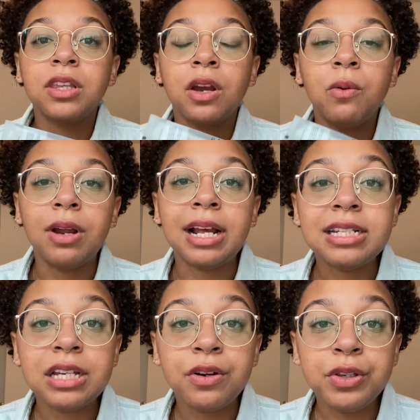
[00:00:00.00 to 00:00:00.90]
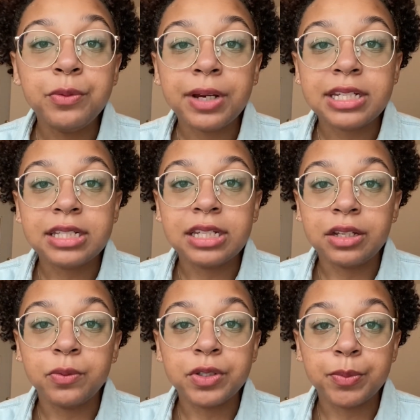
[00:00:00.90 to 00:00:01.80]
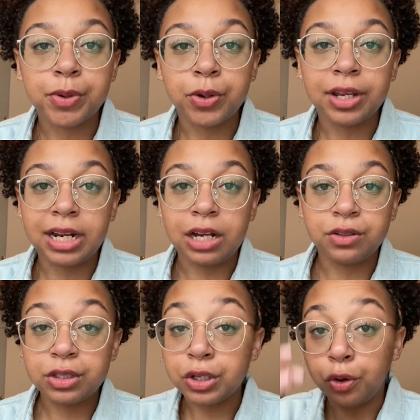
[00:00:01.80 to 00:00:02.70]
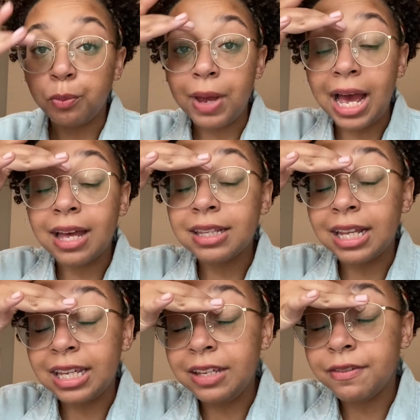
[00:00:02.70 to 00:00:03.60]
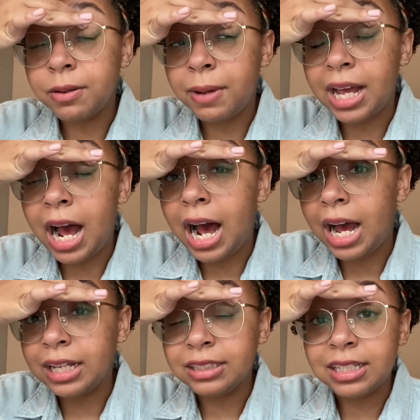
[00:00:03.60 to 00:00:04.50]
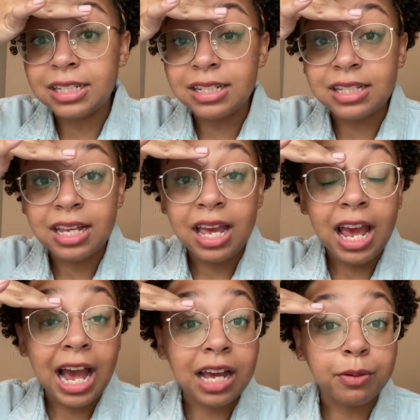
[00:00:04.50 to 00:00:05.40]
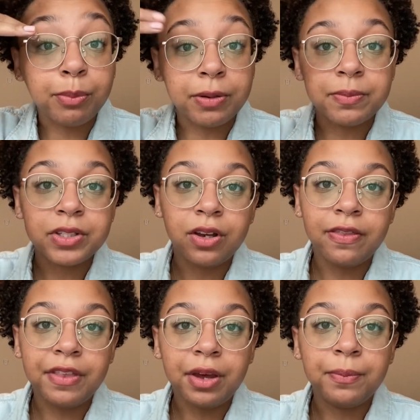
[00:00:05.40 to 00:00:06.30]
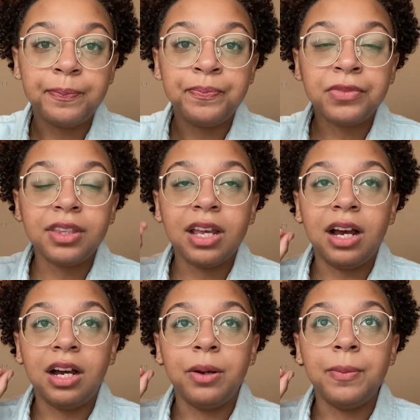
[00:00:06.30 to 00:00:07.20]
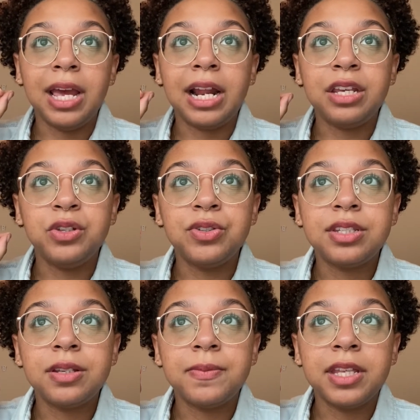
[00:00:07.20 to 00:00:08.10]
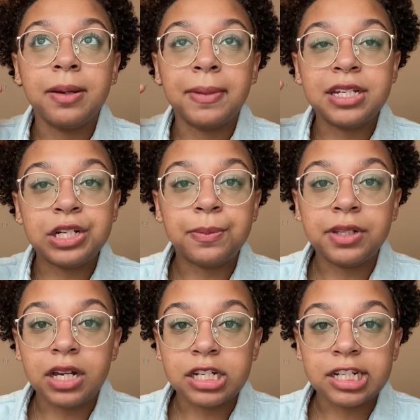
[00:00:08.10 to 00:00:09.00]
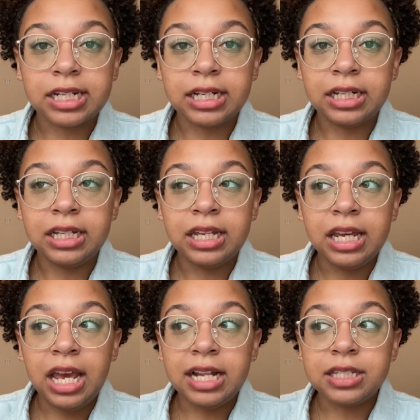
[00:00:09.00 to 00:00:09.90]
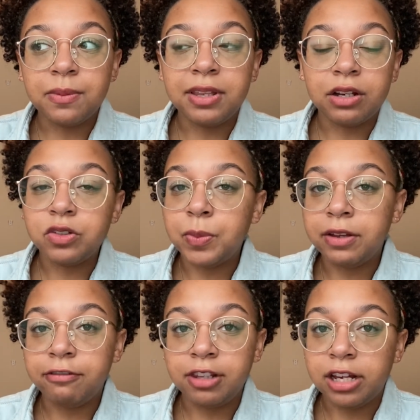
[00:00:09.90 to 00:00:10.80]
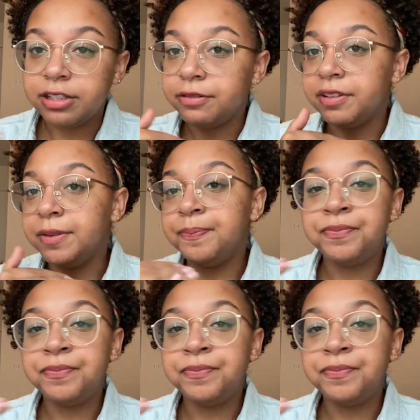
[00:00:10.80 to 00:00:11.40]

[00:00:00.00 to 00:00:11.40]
When I tell you my skin was broken out so bad, like even my eyelids had bumps on them. And I used something by Dermalogica and something else by Philosophy.